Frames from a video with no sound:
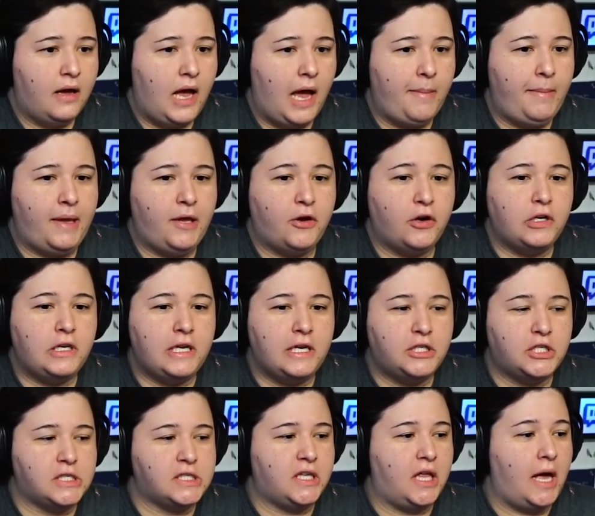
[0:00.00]
I mean, couldn't he
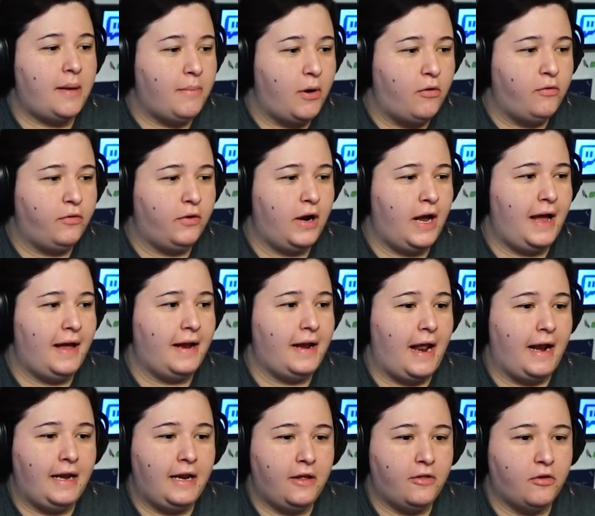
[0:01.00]
just climb over at
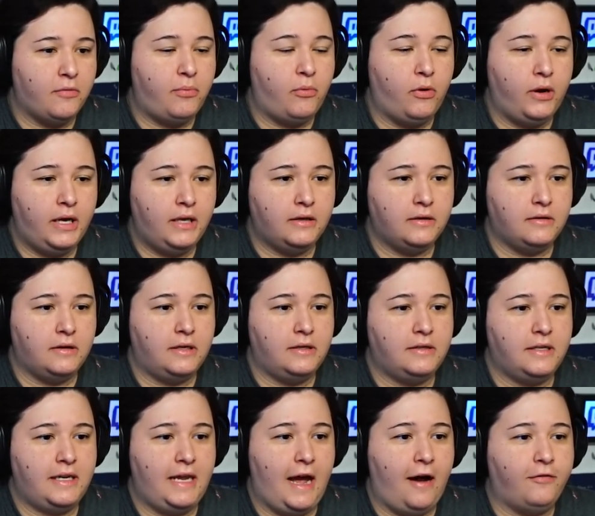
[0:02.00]
any other point?
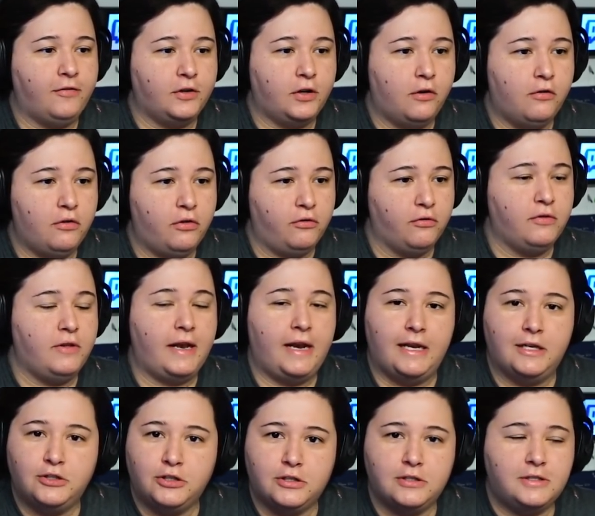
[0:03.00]
did he have to go through that
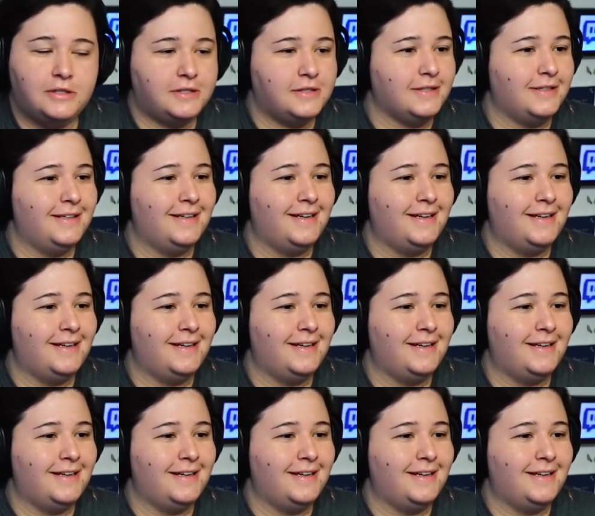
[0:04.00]
entrance?